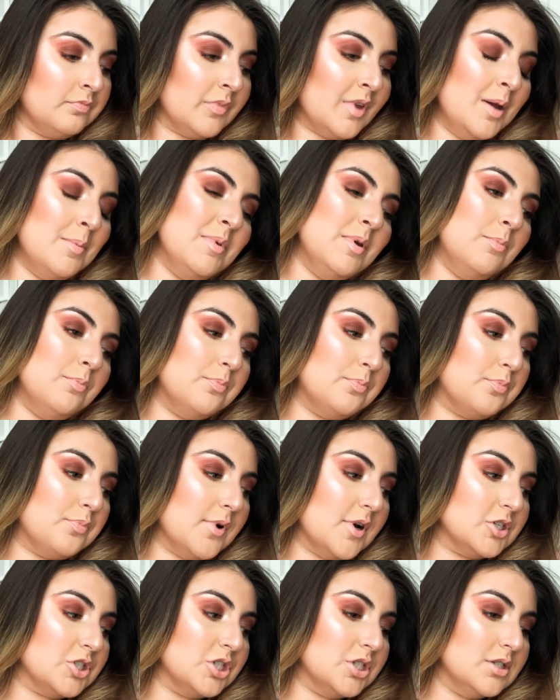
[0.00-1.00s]
I mean,
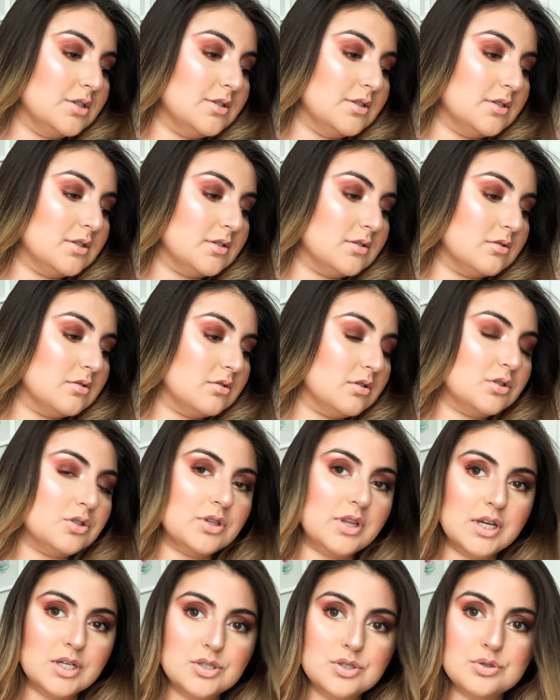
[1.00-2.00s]
brushes,
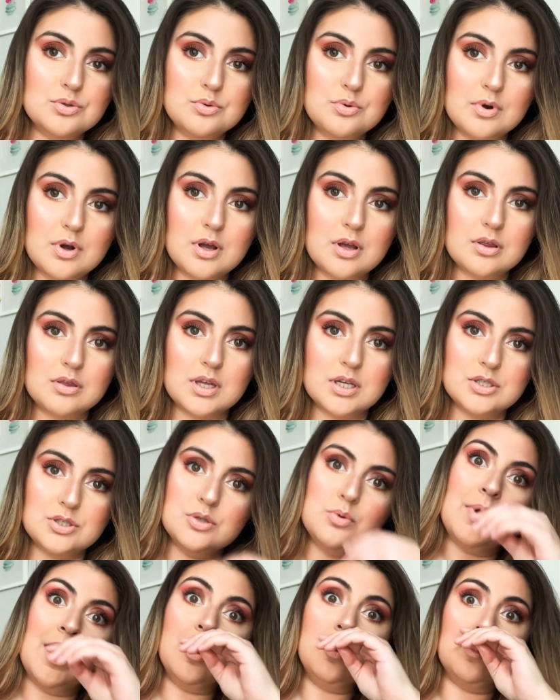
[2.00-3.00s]
they do
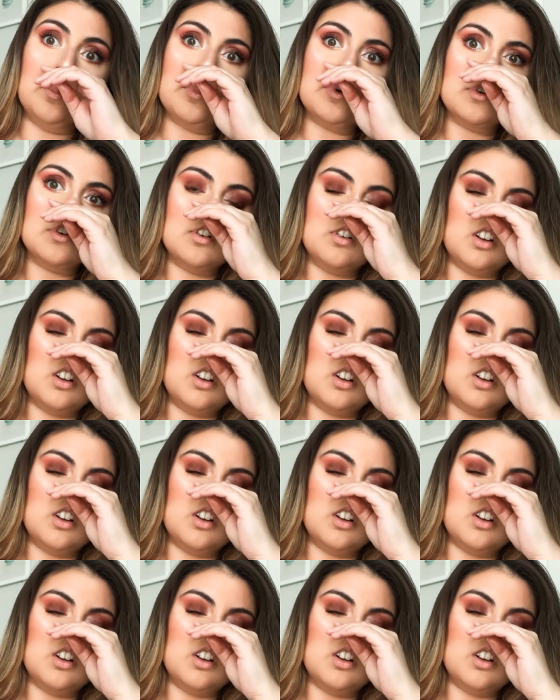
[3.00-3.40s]
help.